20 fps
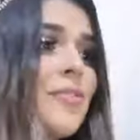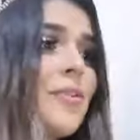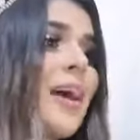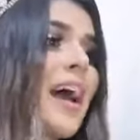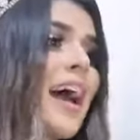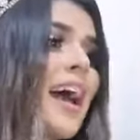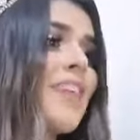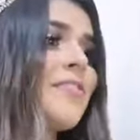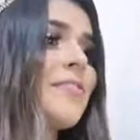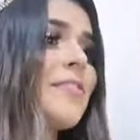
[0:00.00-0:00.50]

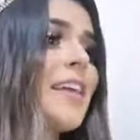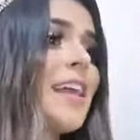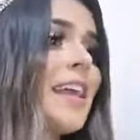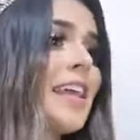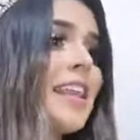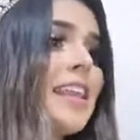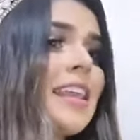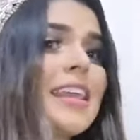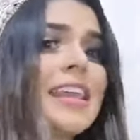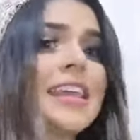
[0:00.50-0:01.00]
have
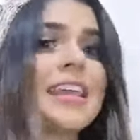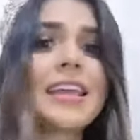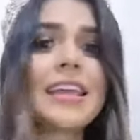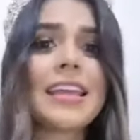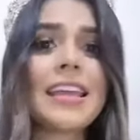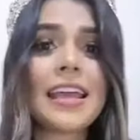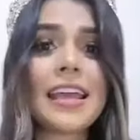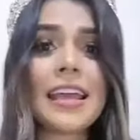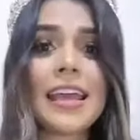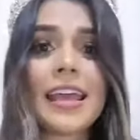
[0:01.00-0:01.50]

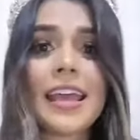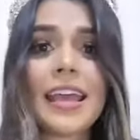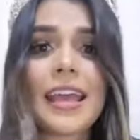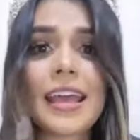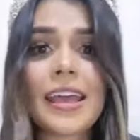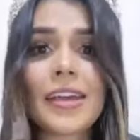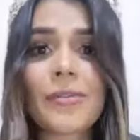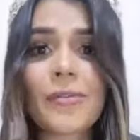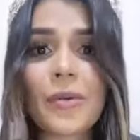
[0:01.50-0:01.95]
any